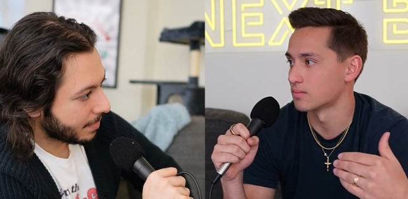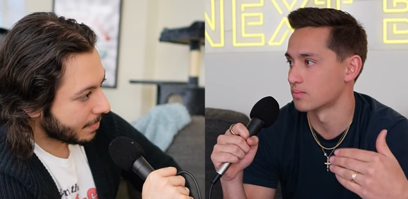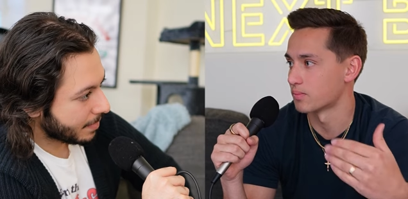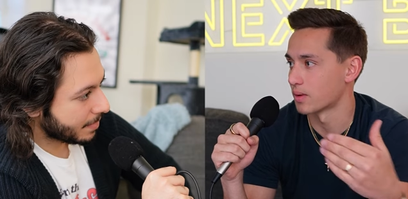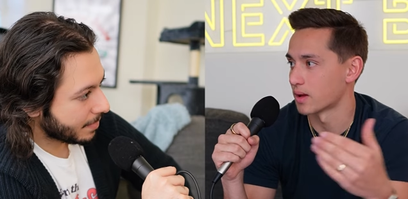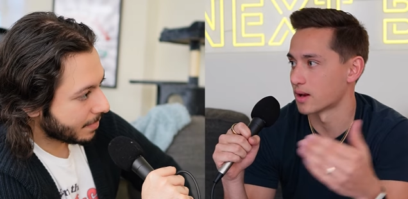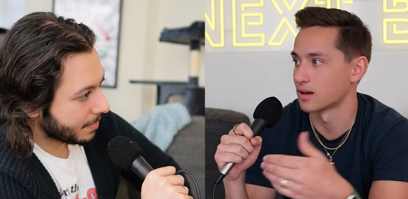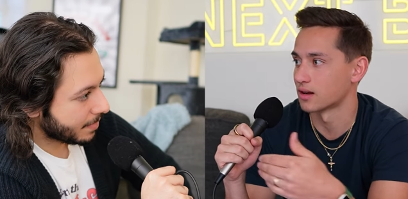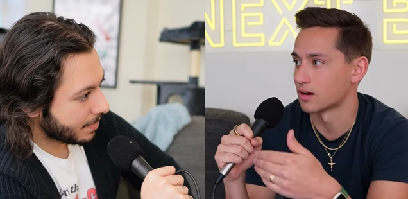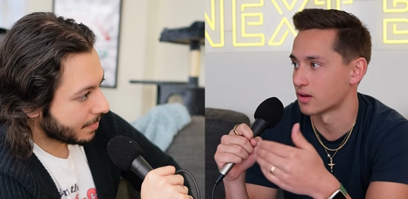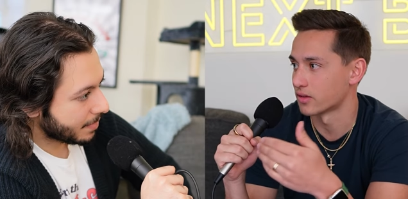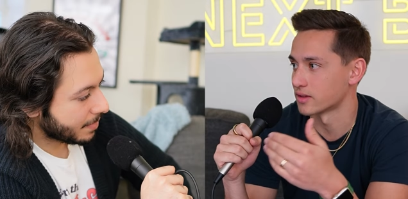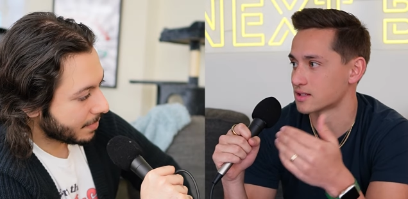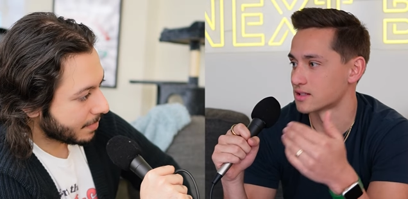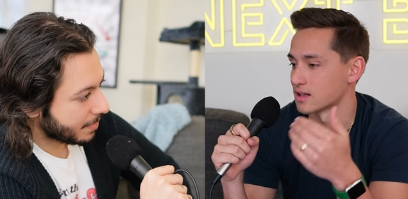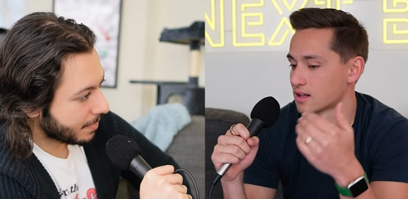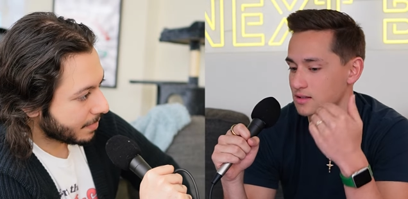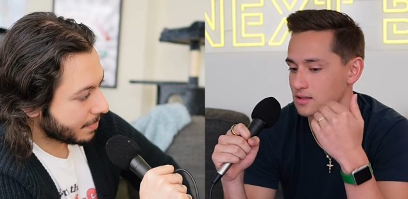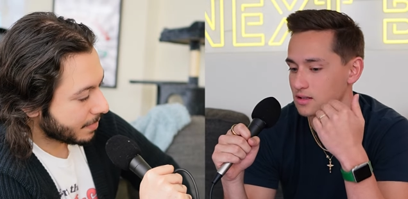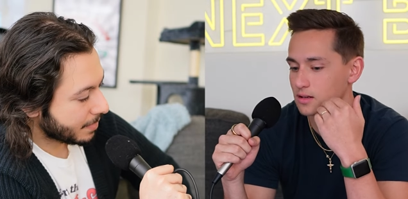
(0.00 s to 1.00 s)
Speaker 1: bending on the
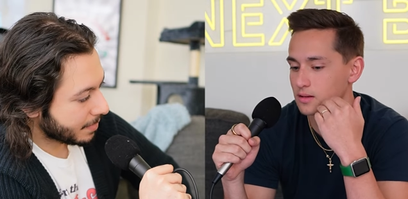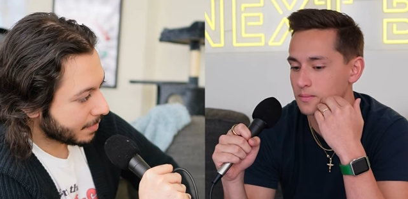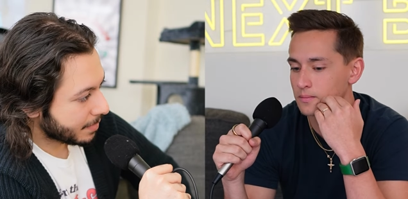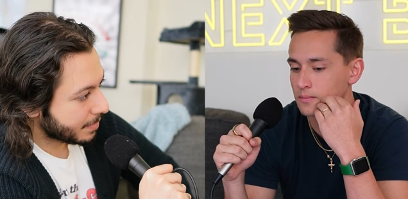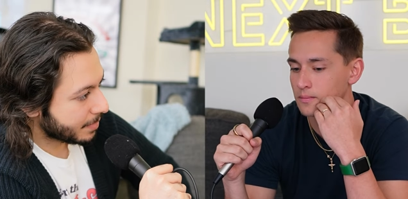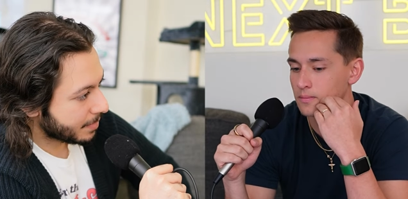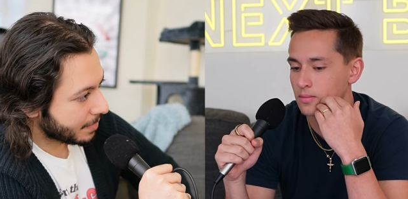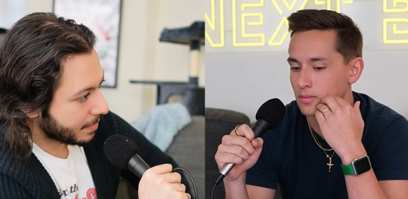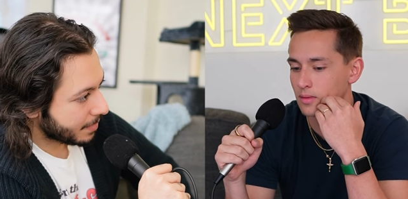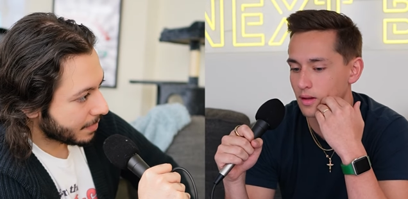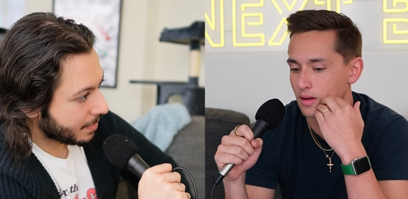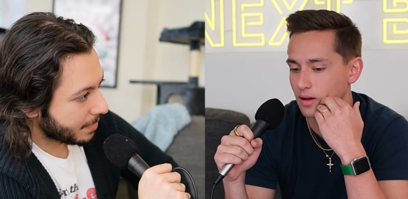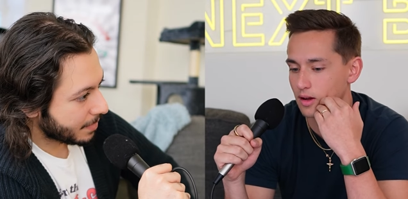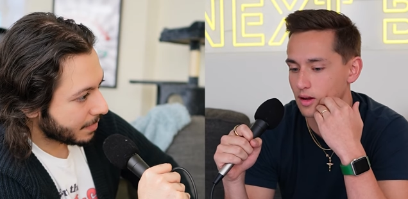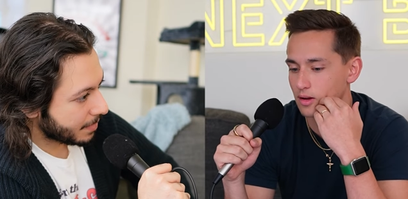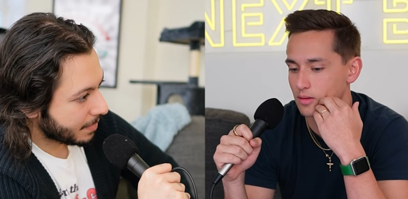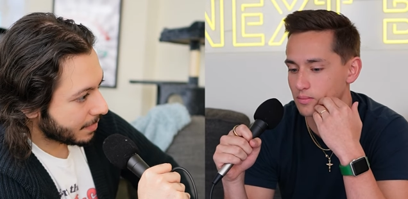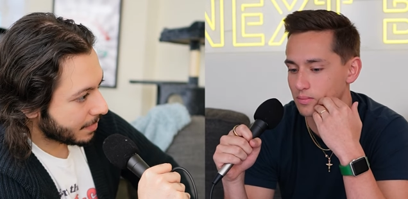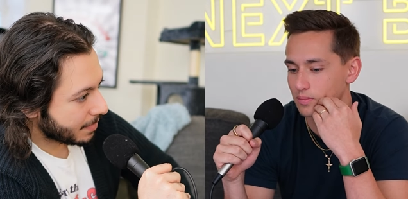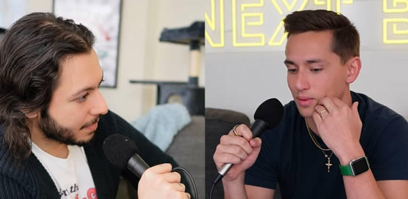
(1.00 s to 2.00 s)
sensor,
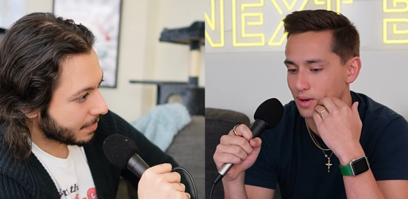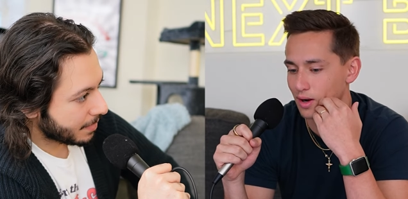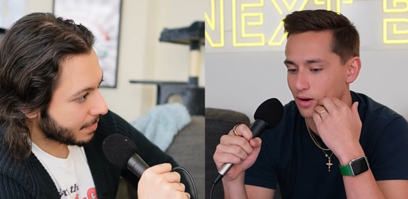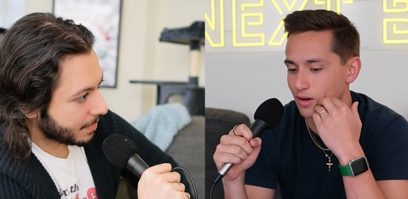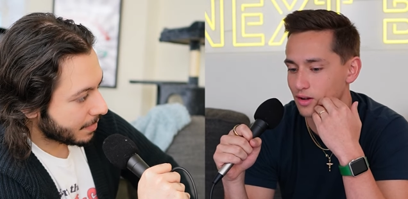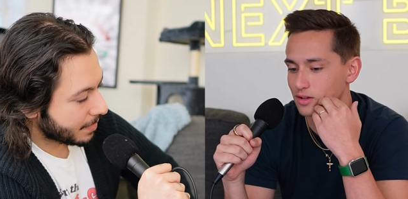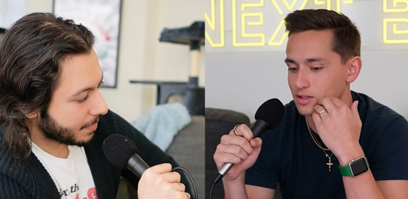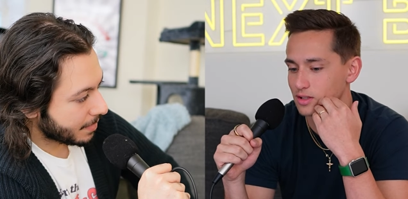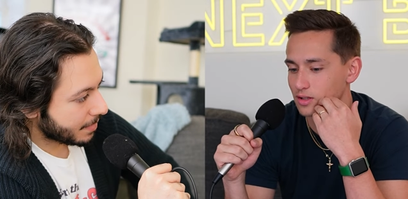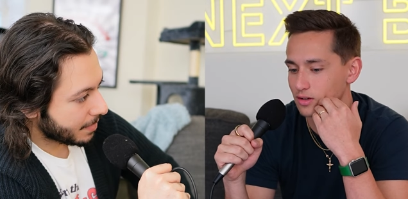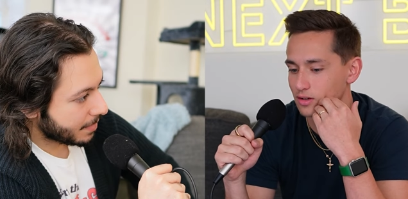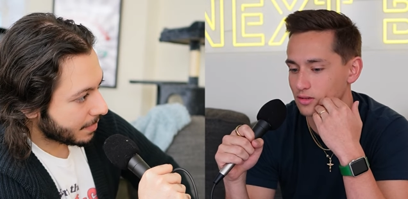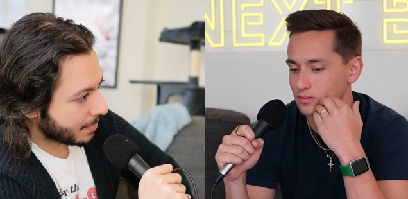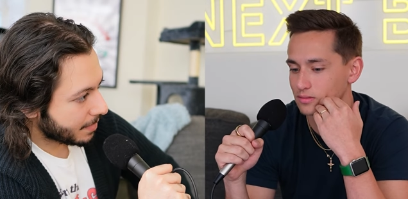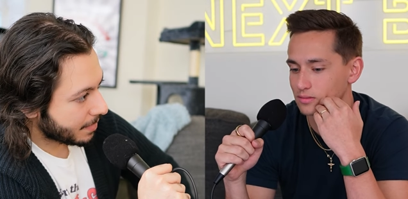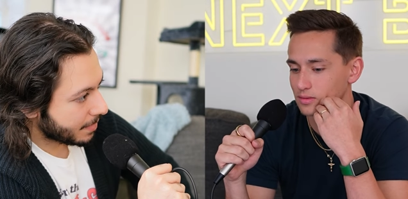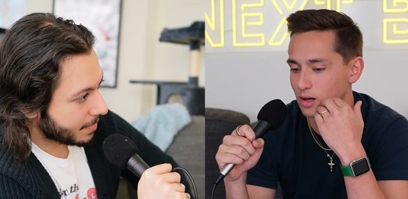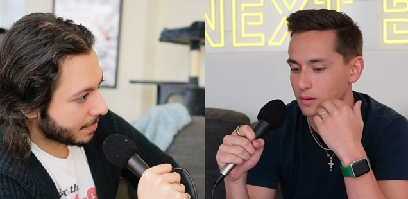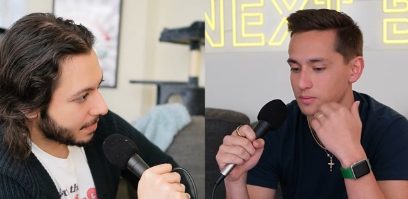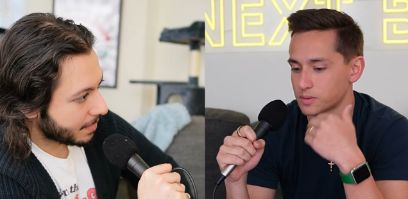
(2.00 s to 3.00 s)
um, but it
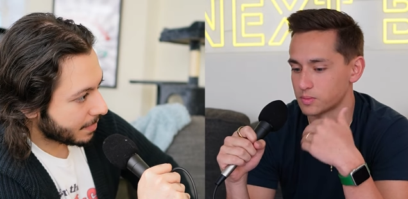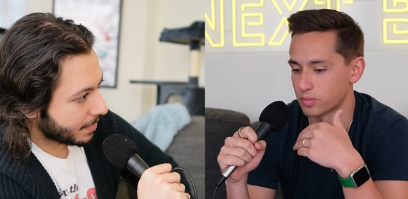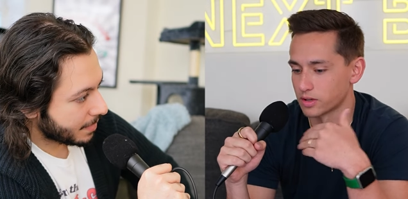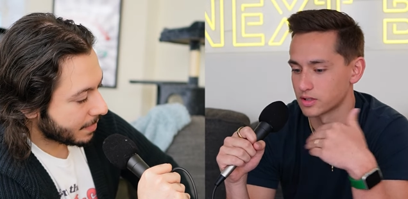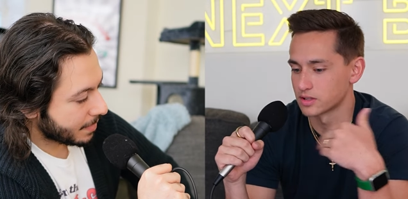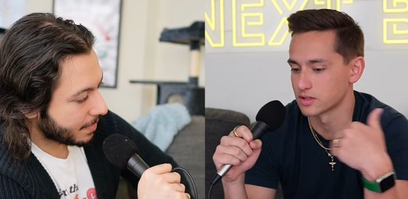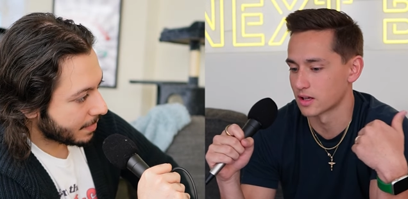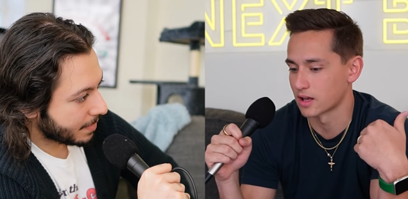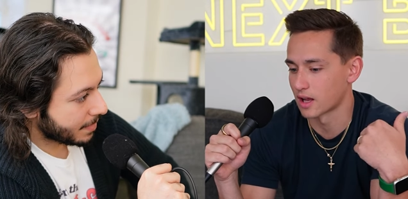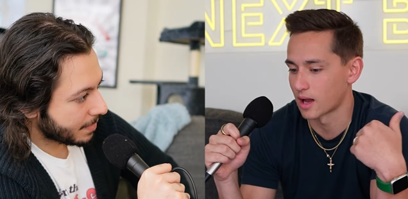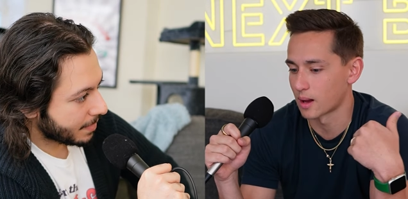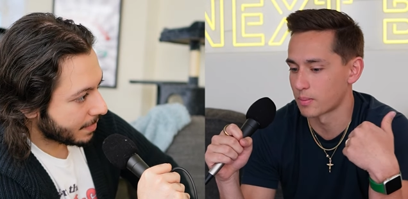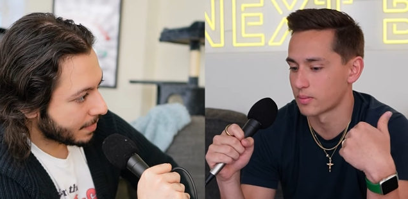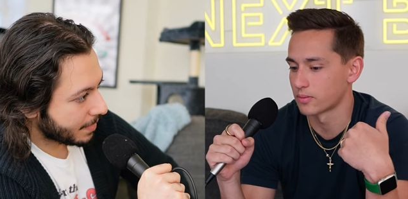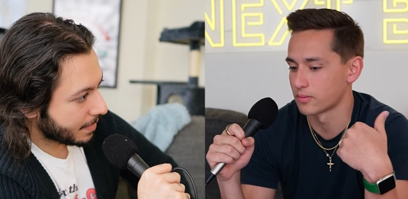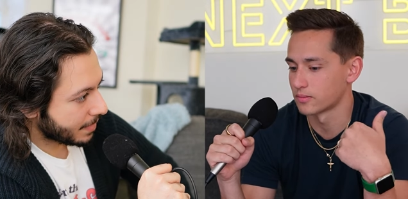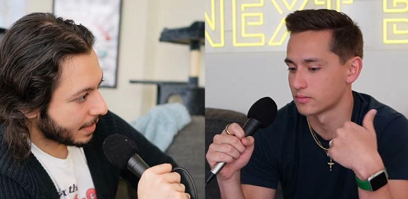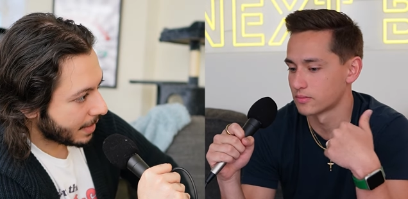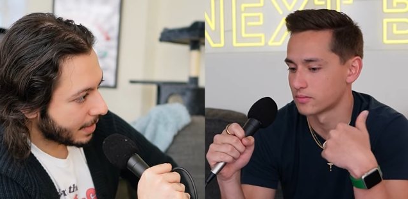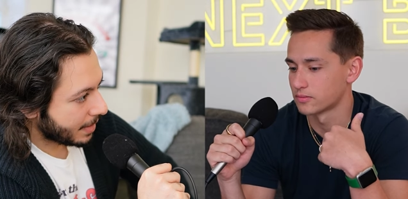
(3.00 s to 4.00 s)
also helps bridge the gap
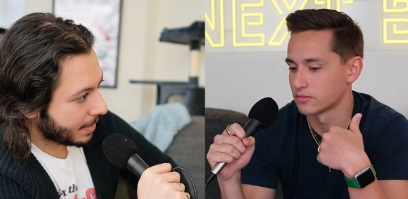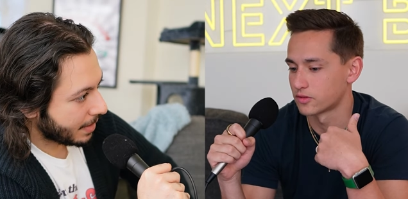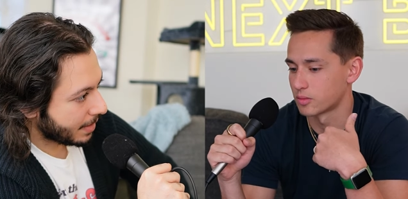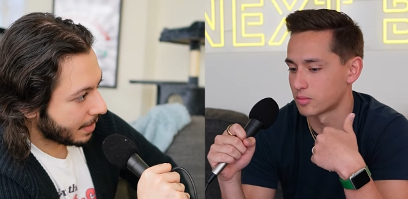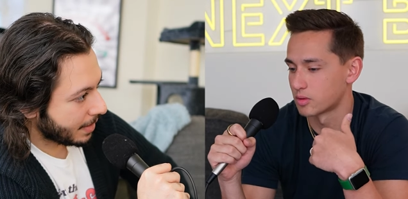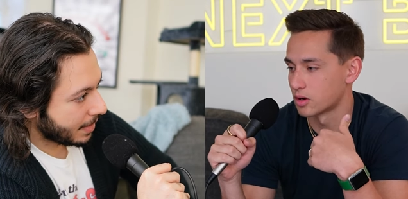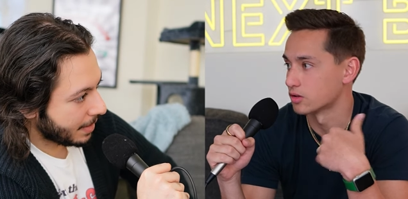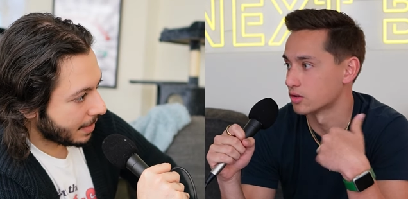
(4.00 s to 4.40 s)
from an